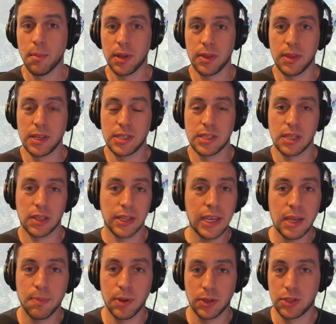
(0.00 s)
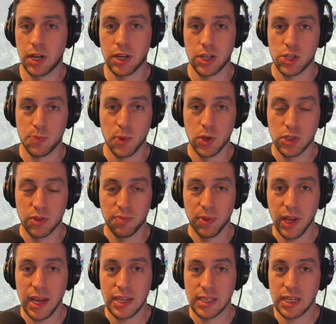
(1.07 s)
But this is a league built on explosive
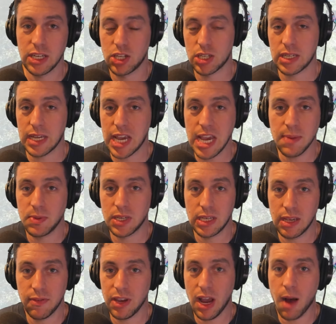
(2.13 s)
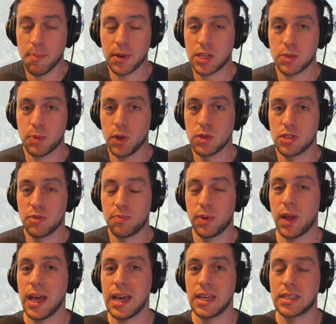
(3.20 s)
plays, and he just keeps giving up explosive
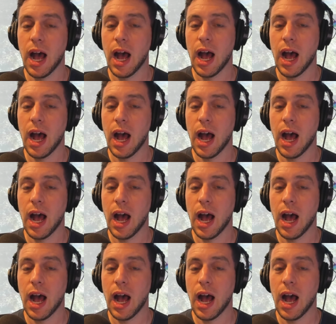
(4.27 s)
plays.